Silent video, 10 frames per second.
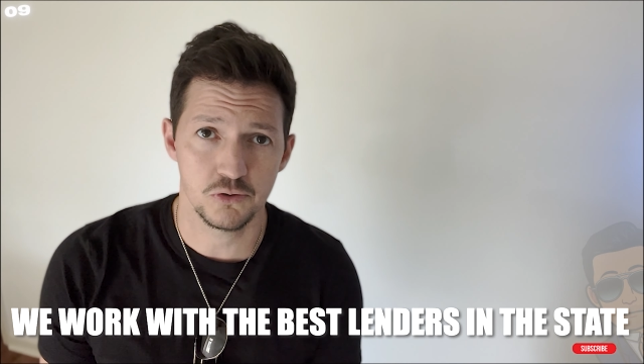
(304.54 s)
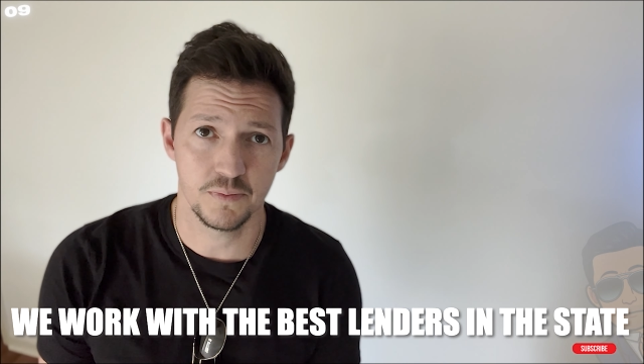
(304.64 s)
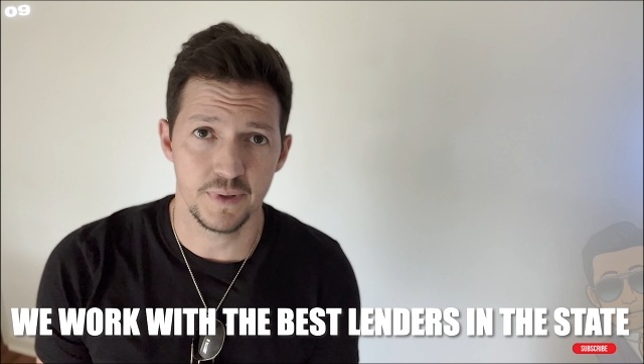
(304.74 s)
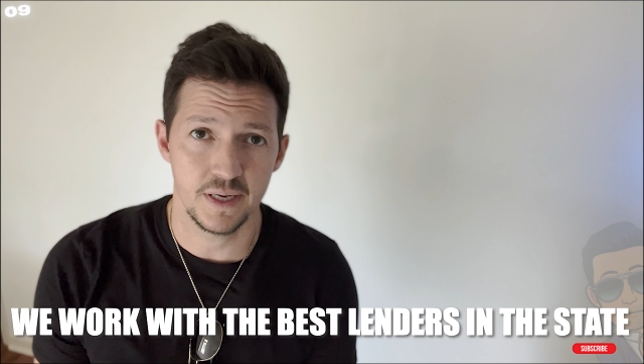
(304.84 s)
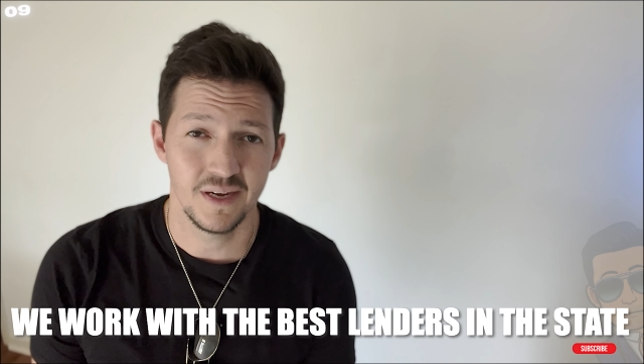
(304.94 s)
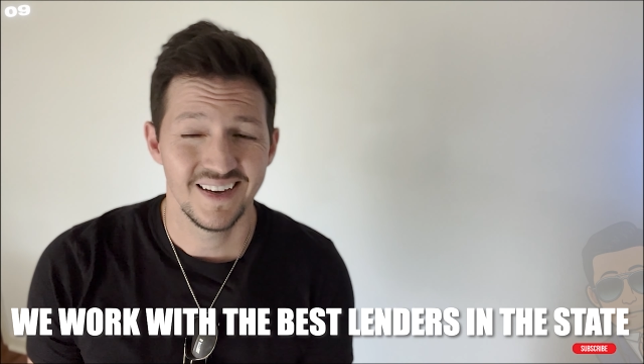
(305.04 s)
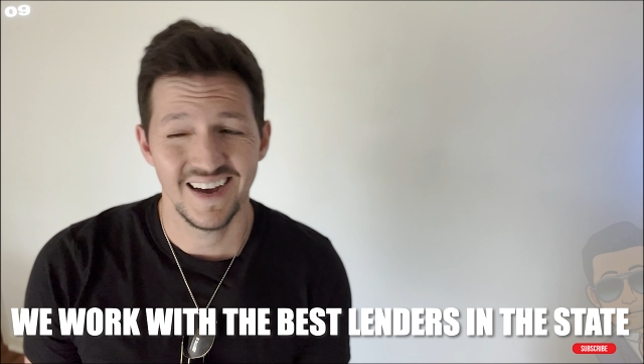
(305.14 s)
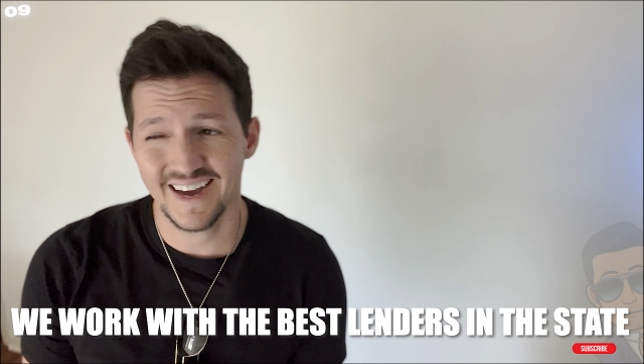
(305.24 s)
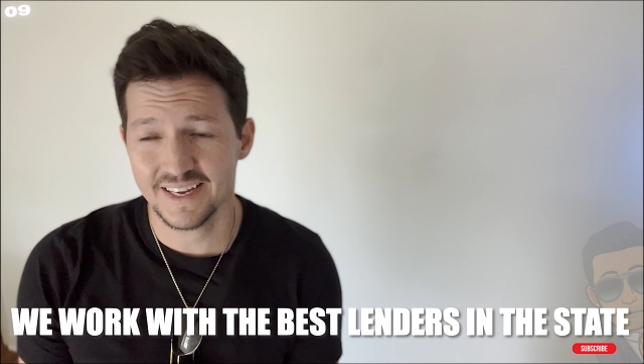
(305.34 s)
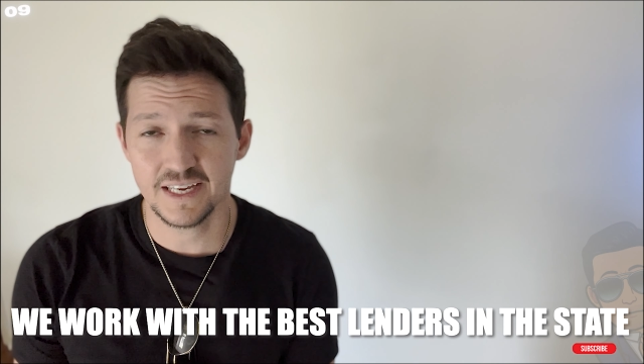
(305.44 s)
would be.
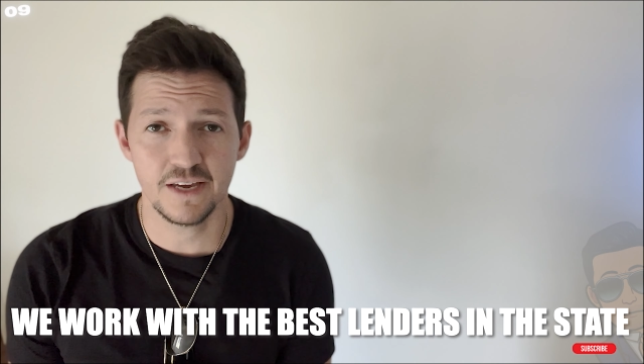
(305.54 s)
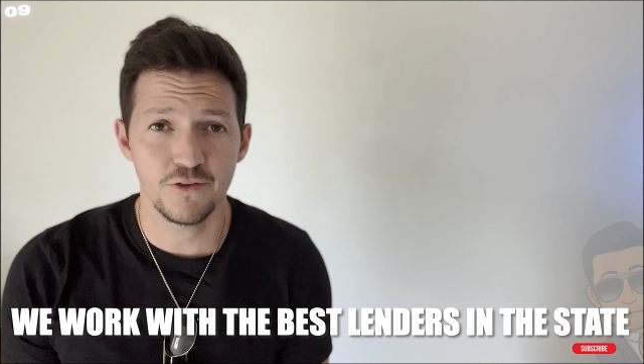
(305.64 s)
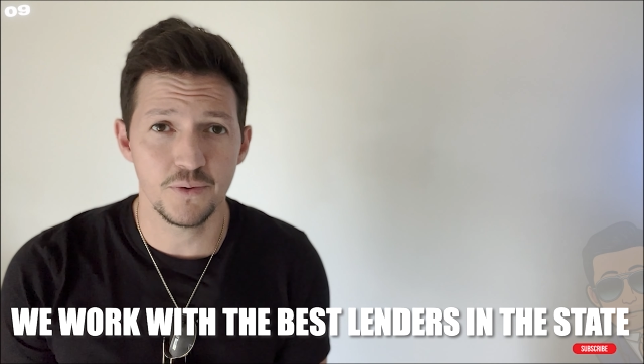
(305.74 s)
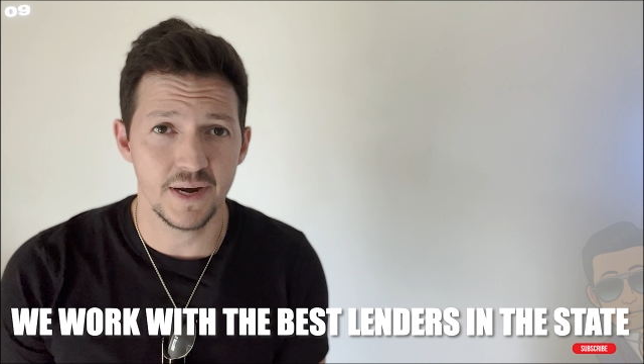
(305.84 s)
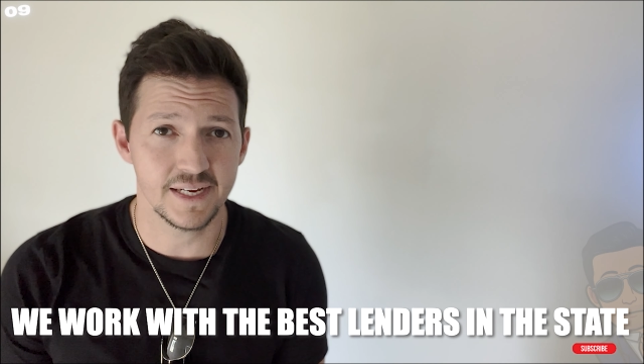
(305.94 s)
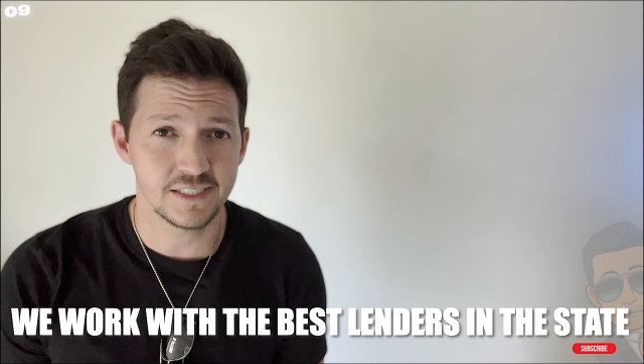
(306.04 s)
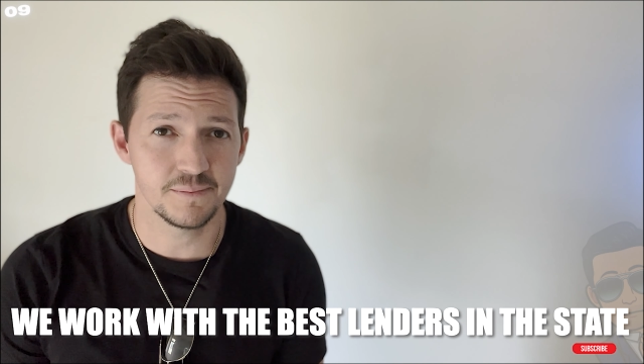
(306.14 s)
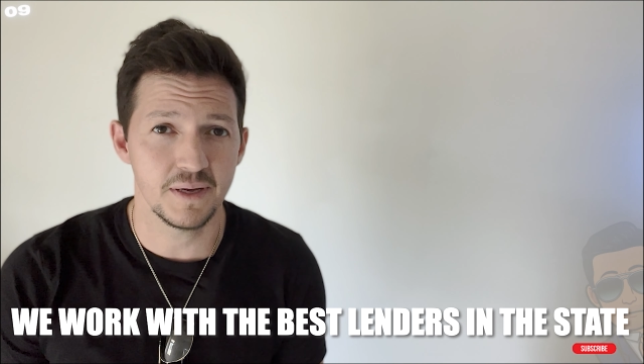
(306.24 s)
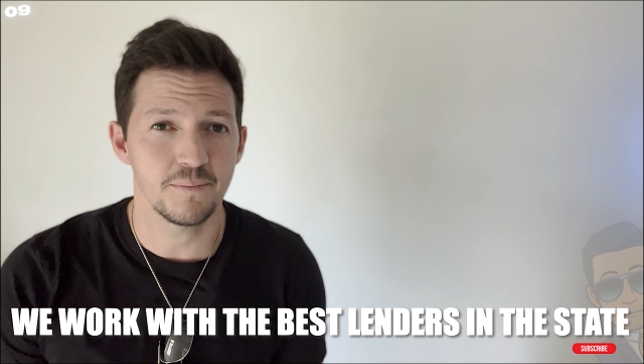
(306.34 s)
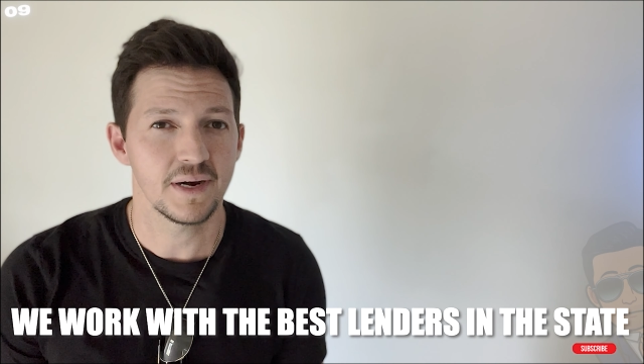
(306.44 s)
I can give you an estimate,